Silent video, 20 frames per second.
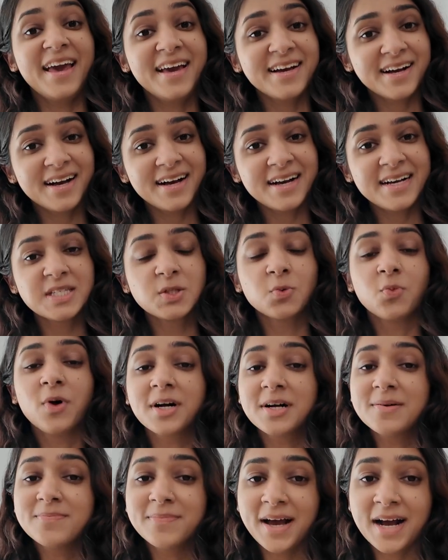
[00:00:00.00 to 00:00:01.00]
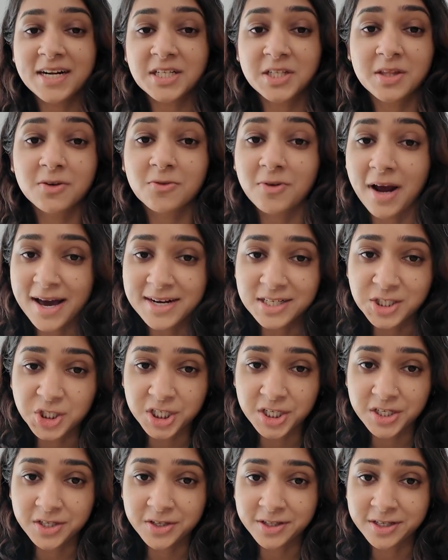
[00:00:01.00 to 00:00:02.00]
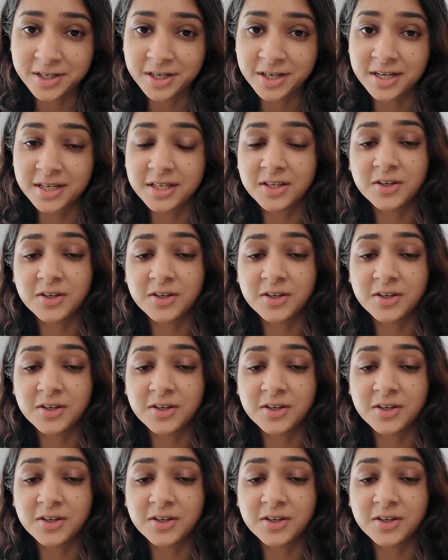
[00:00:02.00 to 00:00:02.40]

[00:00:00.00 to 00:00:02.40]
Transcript: Hey guys, welcome back to the Radish Healer.